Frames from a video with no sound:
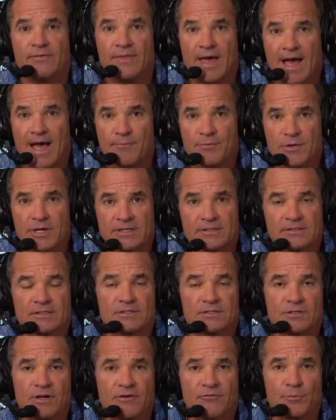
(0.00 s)
That means
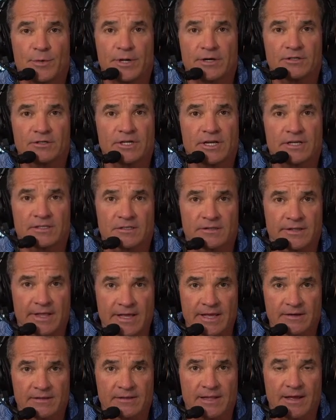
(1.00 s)
that you have a better chance of
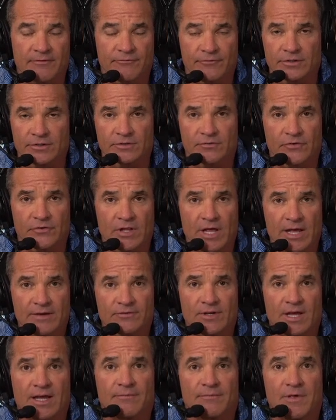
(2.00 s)
landing that fish of a
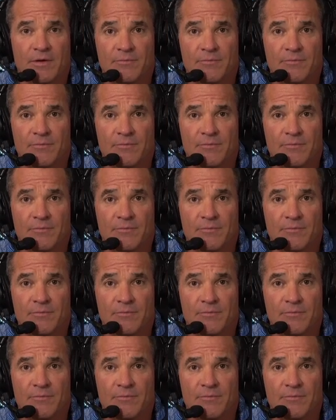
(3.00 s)
lifetime.